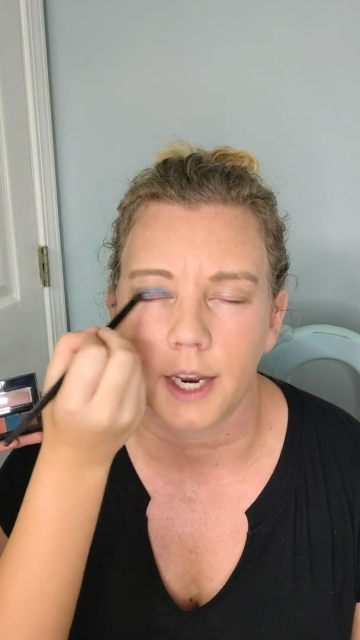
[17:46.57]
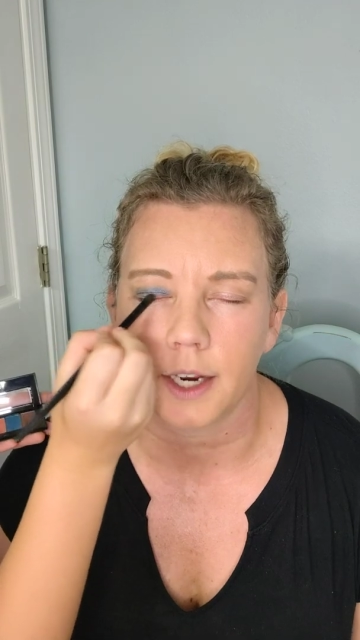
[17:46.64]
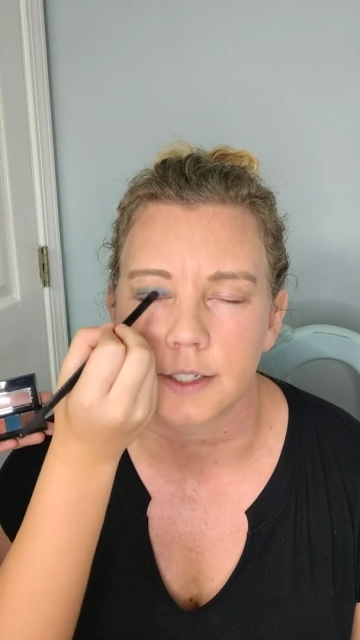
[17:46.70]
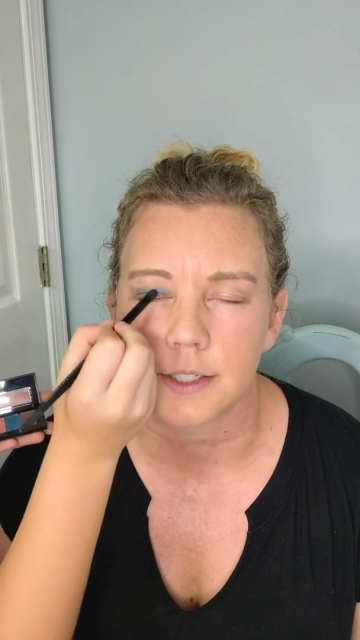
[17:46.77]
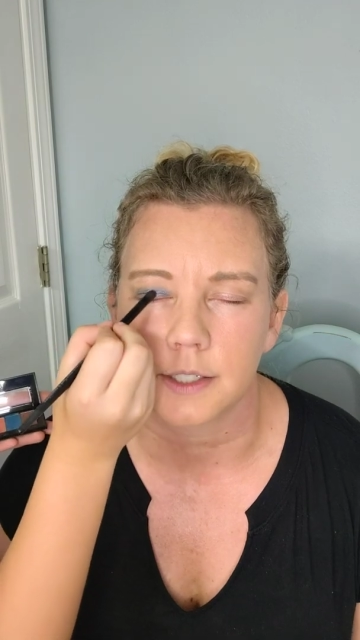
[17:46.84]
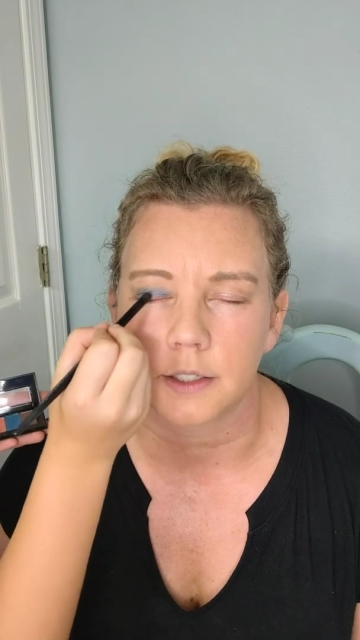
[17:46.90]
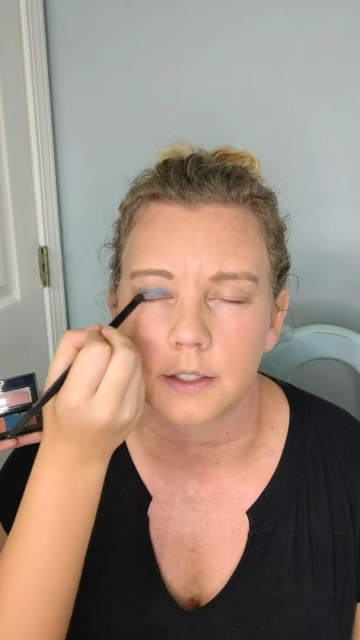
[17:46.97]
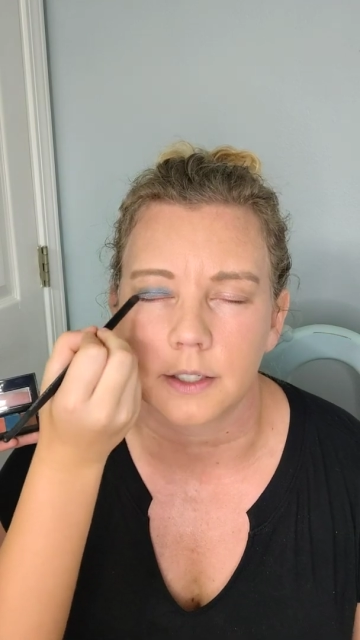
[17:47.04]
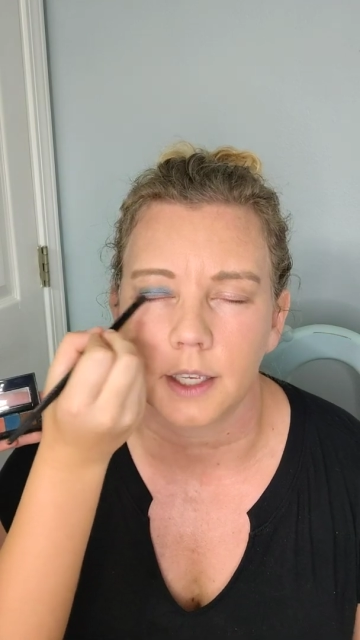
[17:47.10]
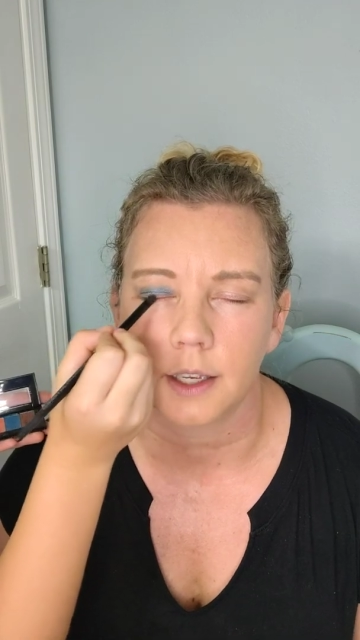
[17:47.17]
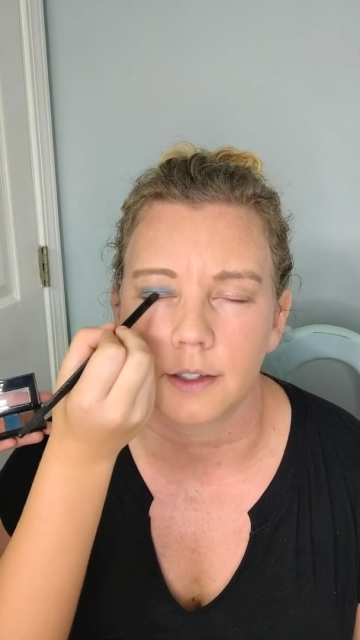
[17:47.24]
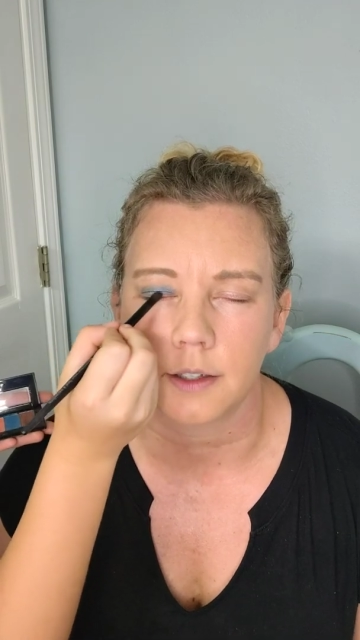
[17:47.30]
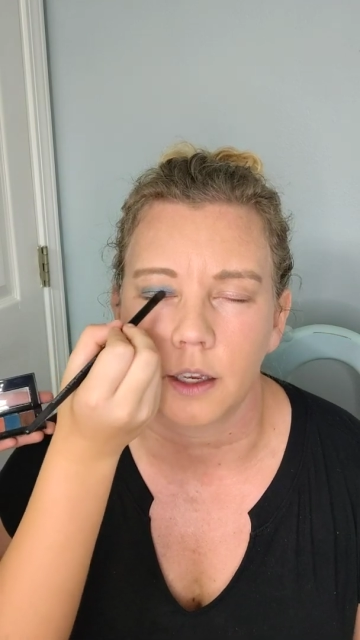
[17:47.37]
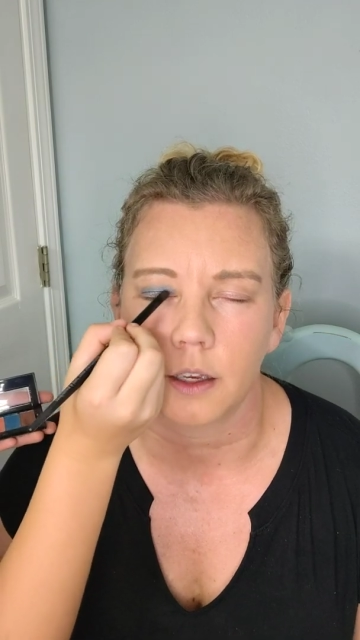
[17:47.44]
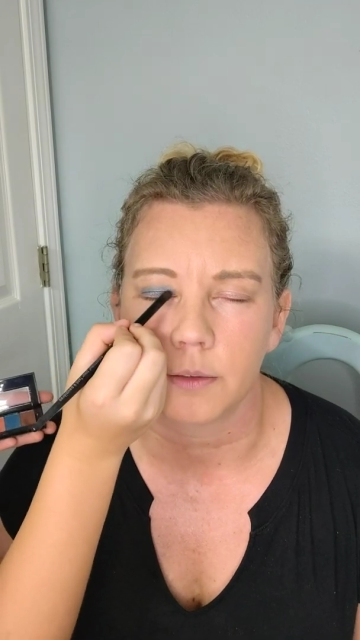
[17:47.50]
accent
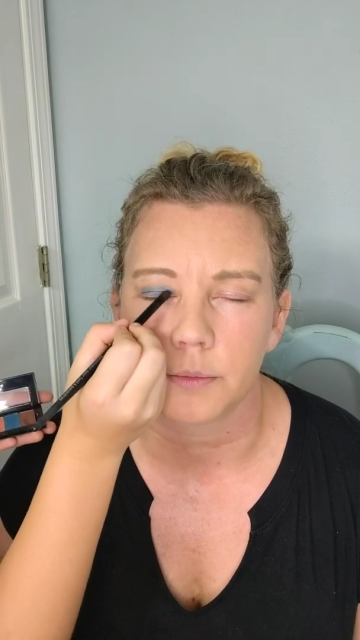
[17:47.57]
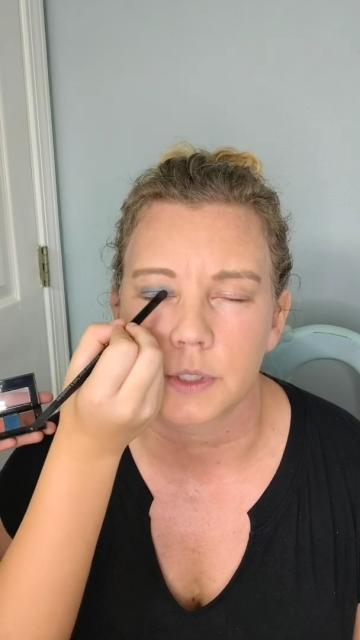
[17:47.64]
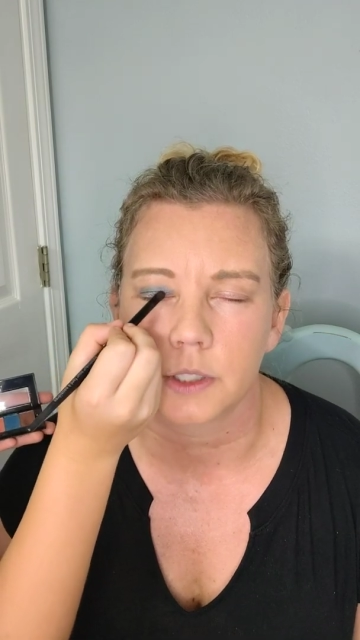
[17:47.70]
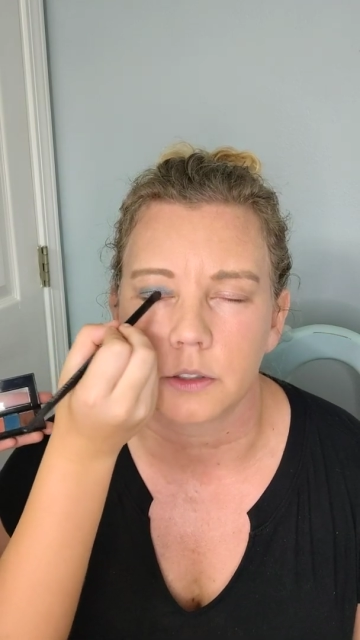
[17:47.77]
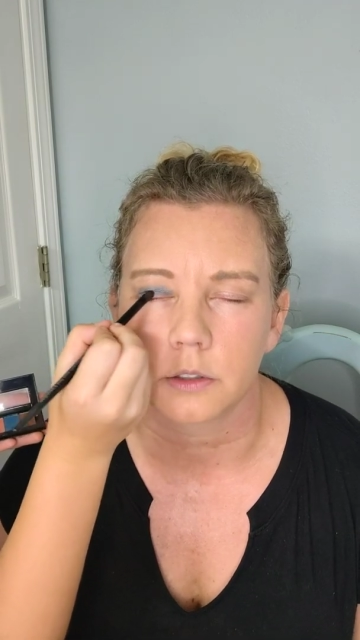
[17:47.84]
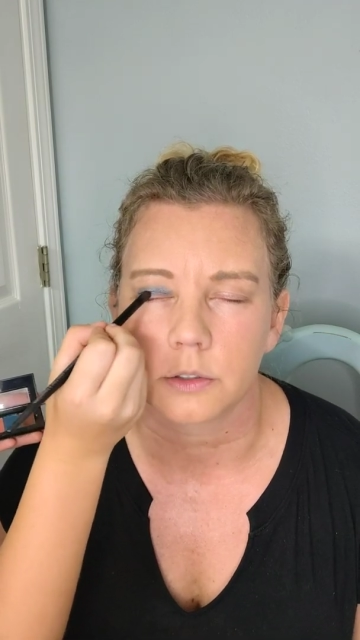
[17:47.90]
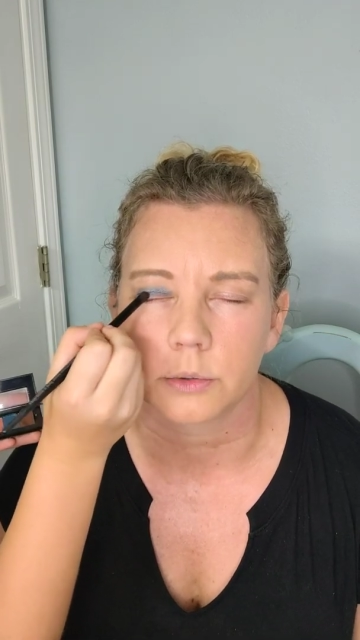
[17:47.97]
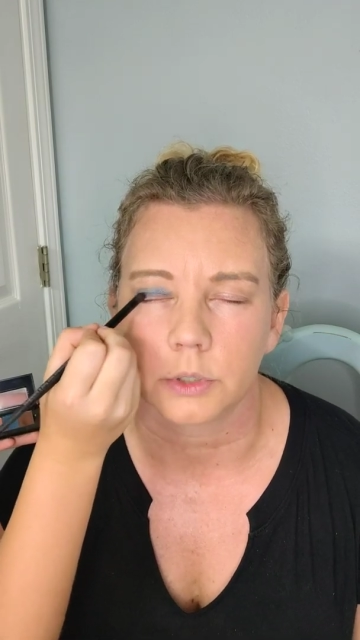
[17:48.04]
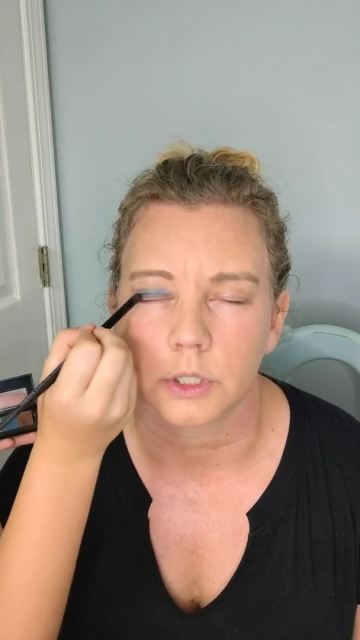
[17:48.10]
at times and it looks